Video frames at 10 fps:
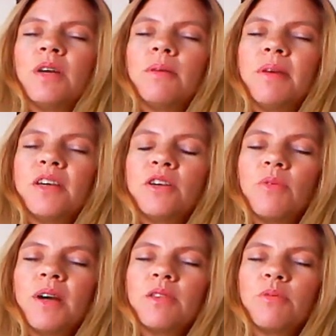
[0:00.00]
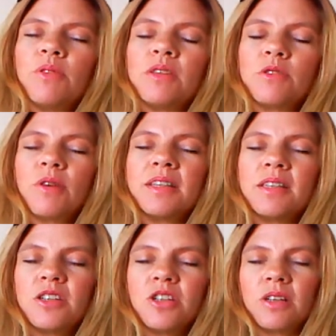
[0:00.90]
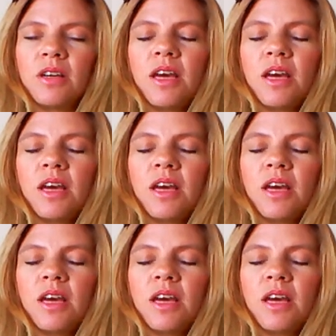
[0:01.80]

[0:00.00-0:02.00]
make your way through this transition.